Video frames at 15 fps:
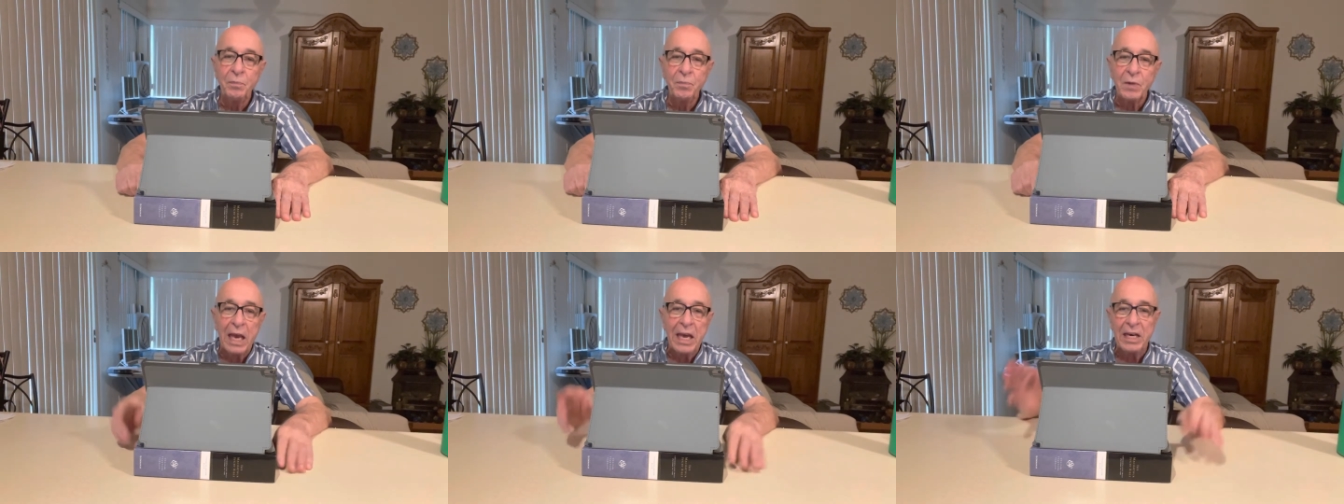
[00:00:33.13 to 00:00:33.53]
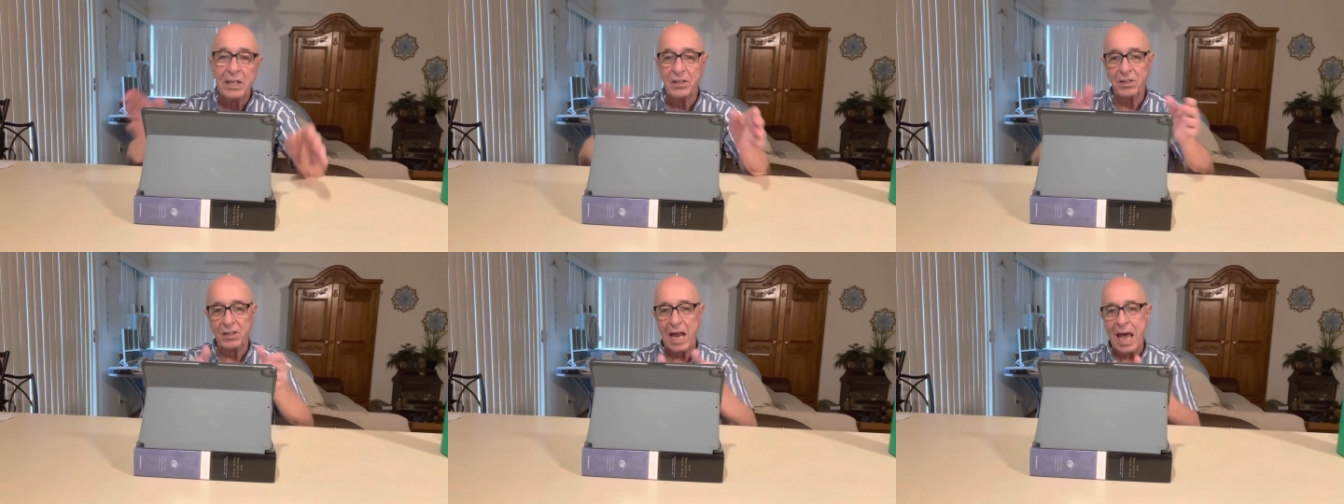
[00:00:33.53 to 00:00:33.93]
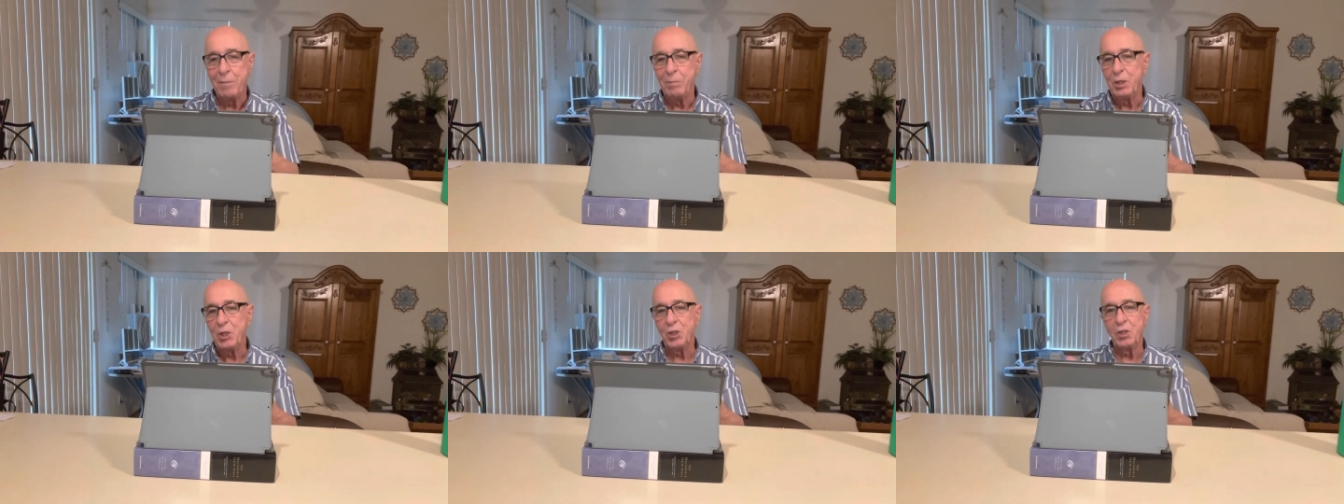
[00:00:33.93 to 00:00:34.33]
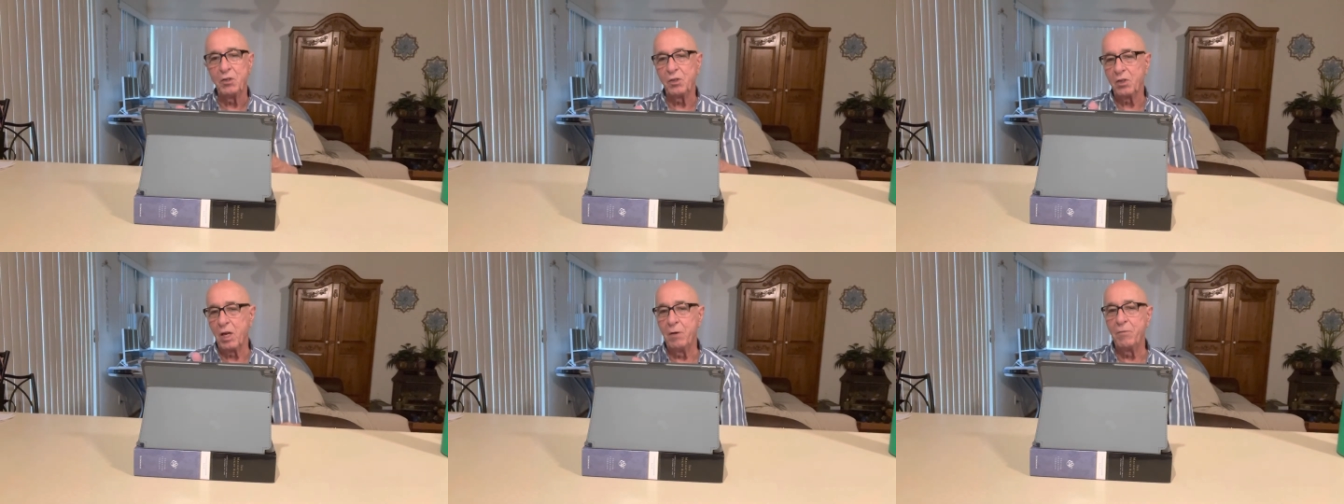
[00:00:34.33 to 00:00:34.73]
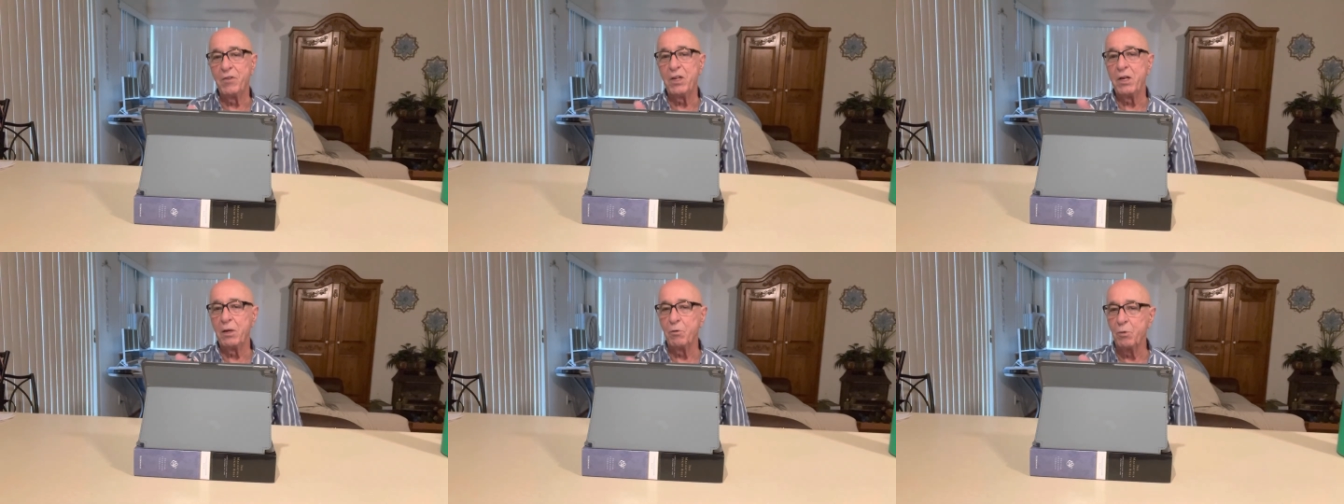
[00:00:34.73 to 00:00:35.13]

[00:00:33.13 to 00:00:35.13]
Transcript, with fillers: and establish his covenant